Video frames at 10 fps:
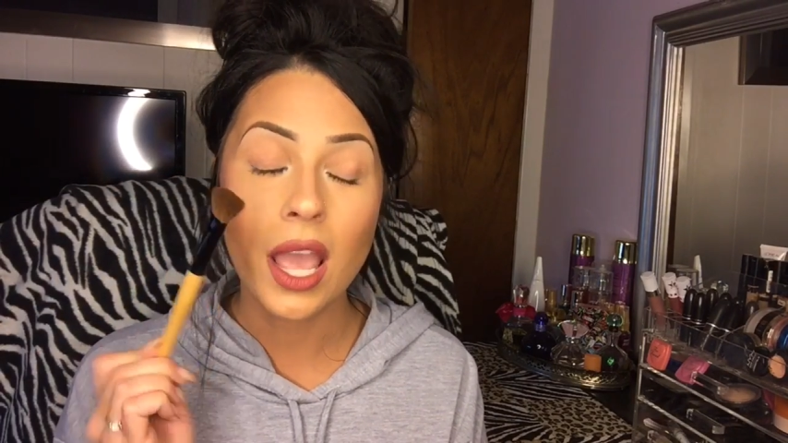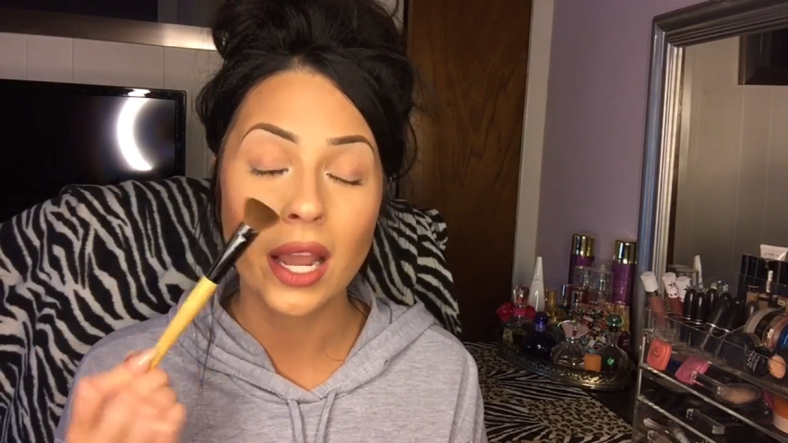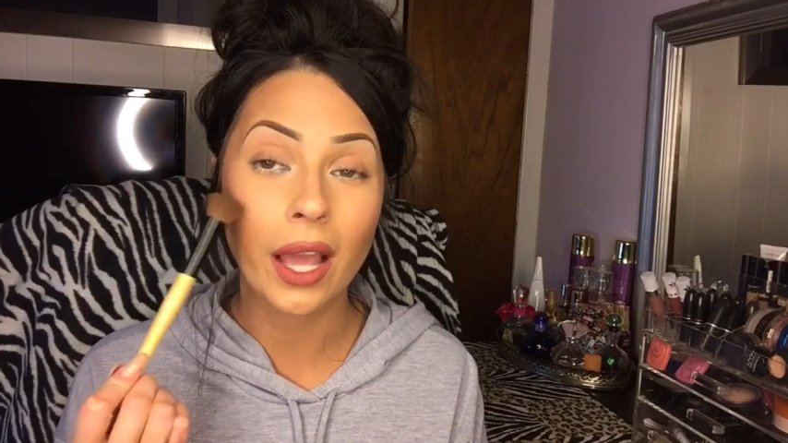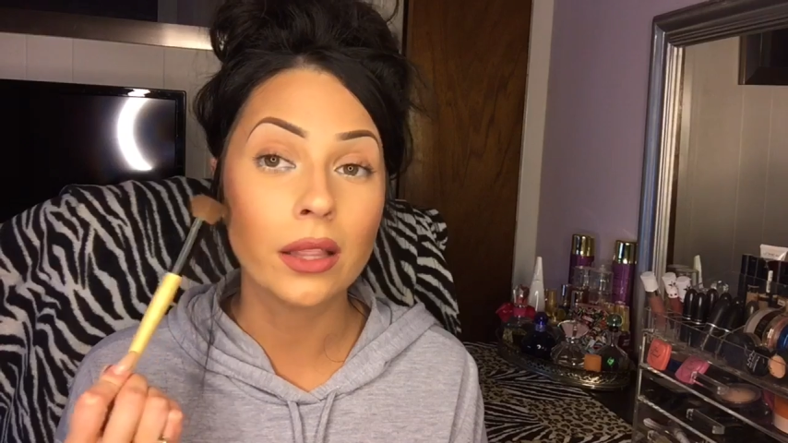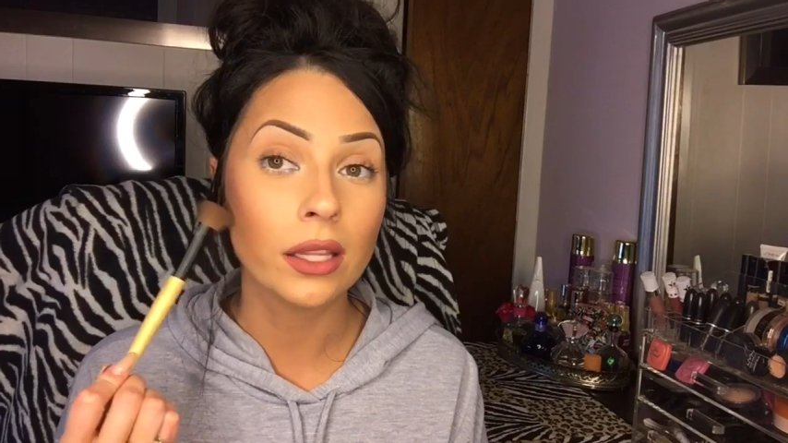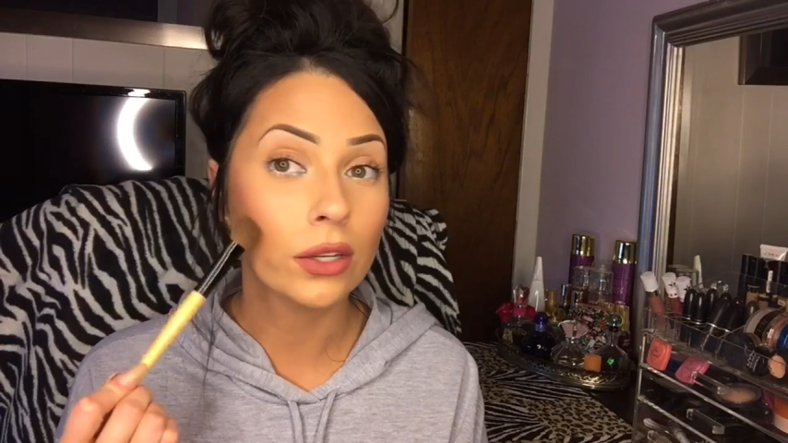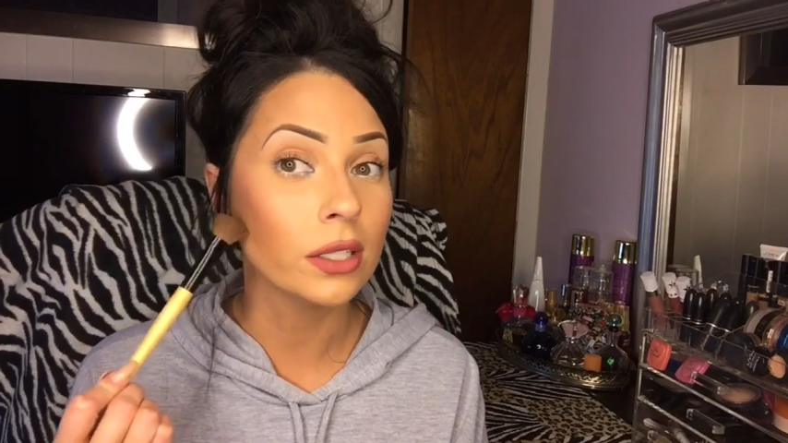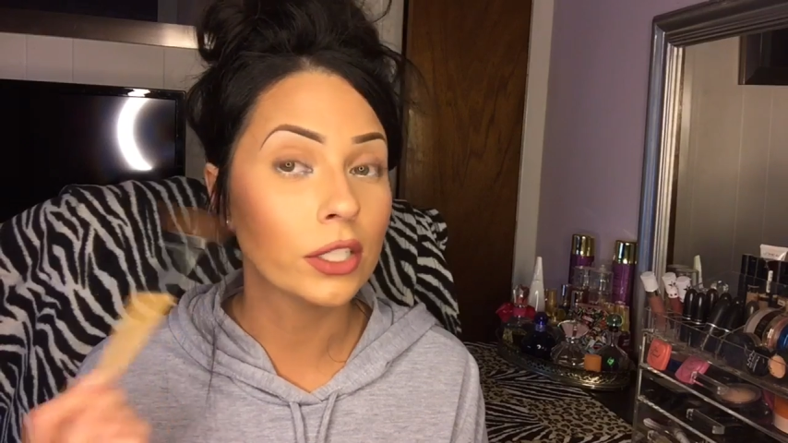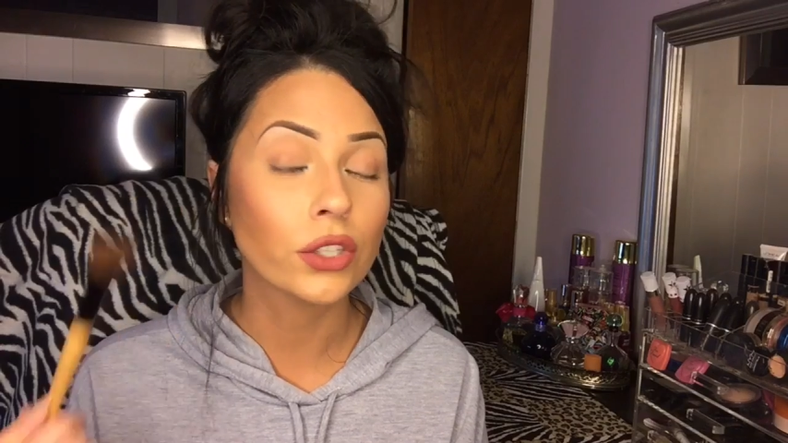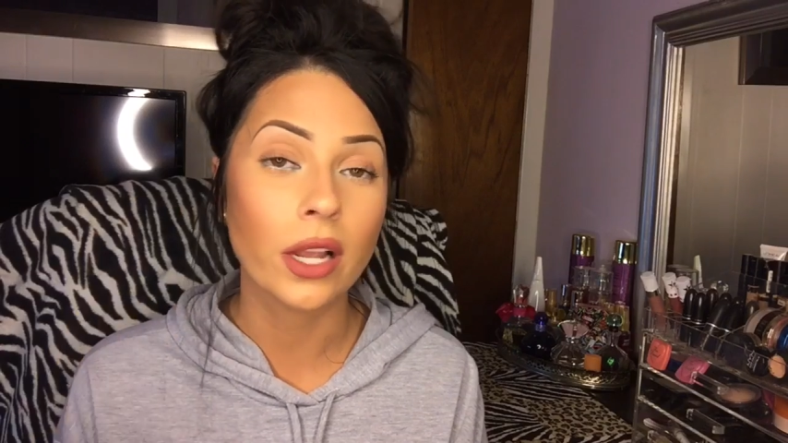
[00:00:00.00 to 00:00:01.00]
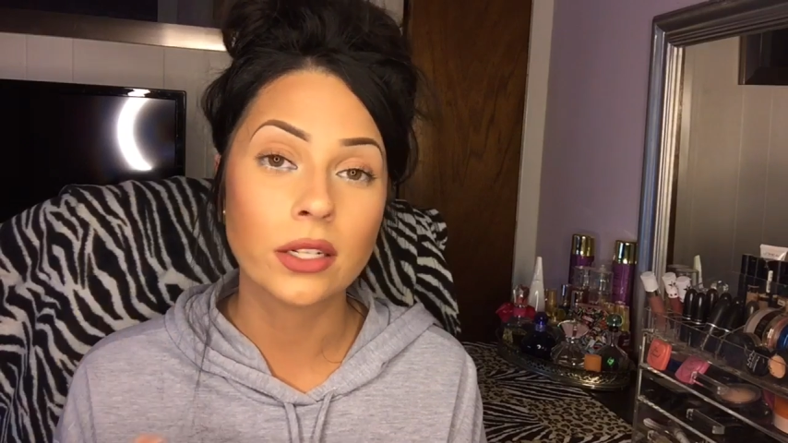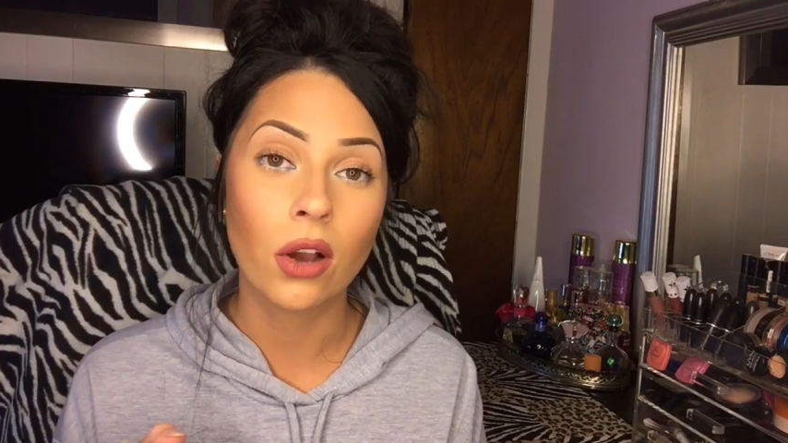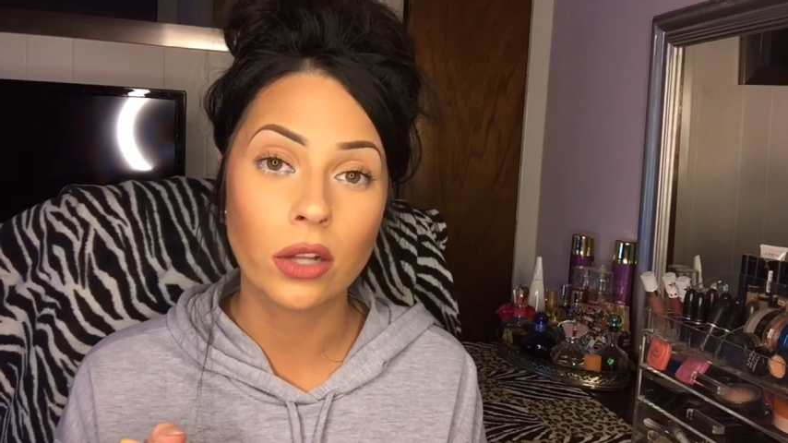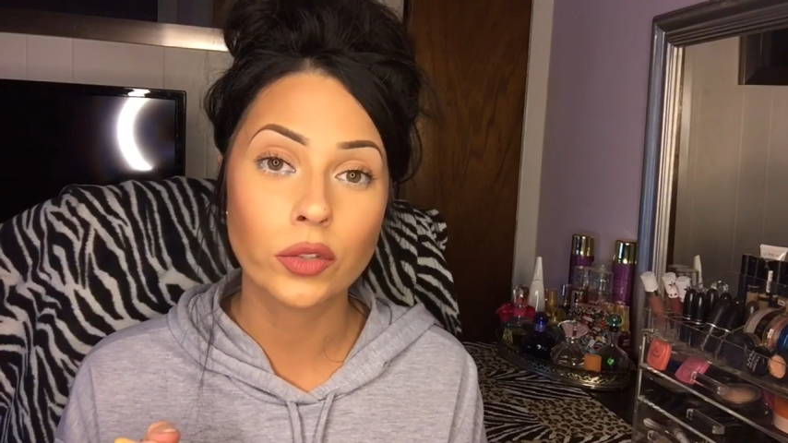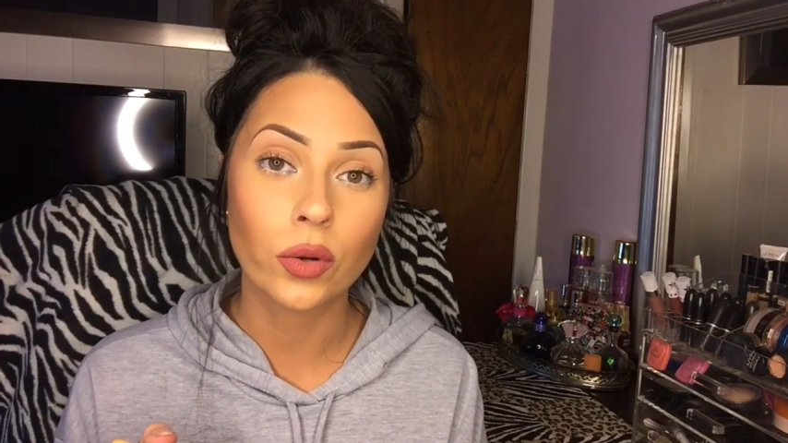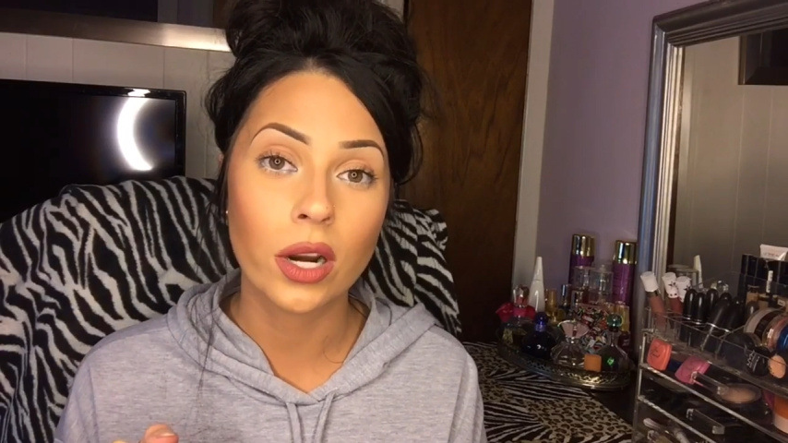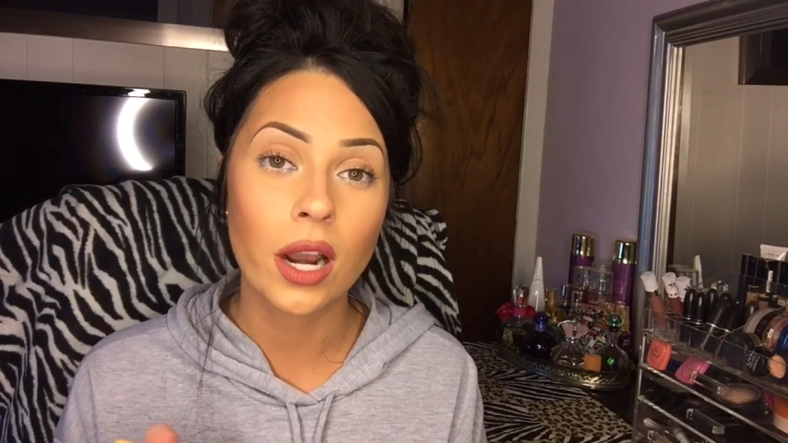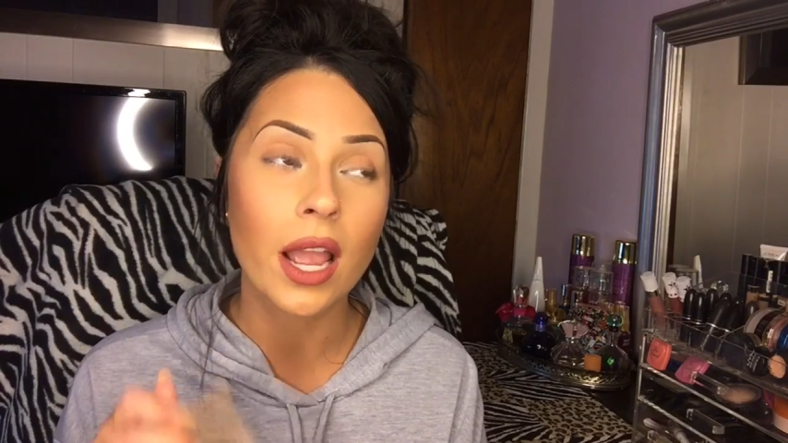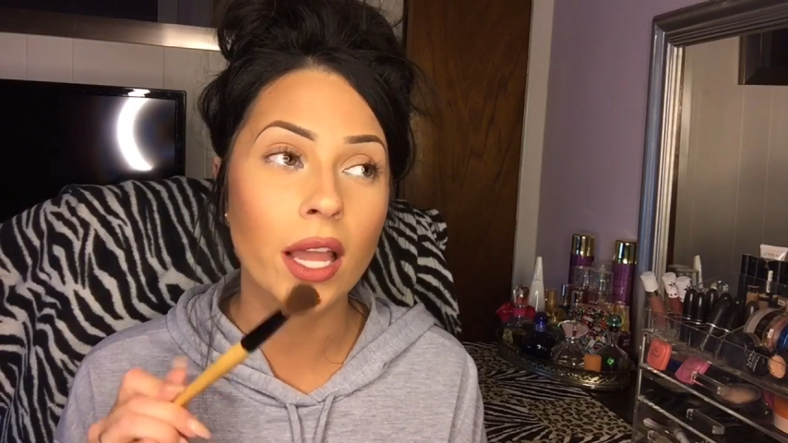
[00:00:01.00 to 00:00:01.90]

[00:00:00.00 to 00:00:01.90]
and I literally tried to contour.